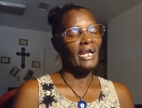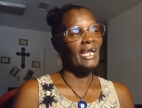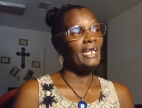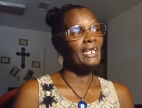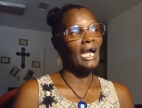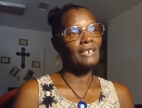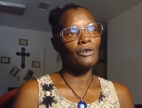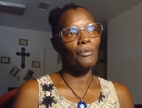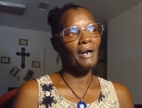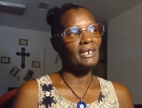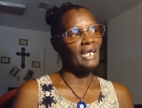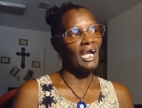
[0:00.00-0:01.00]
ain't got
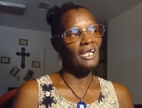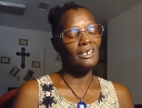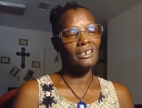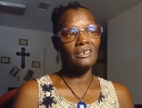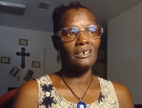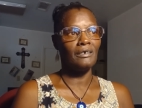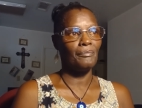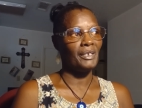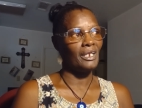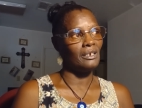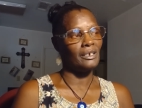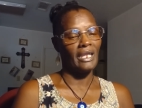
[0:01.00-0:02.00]
nobody out here to love
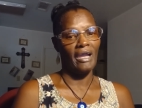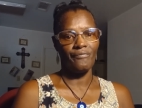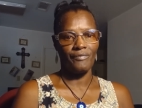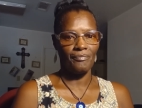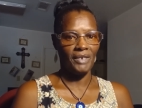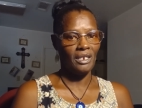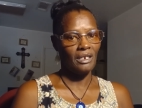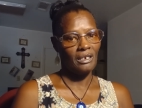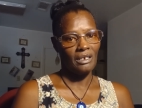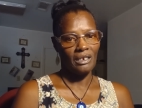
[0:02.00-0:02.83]
me and look out for me.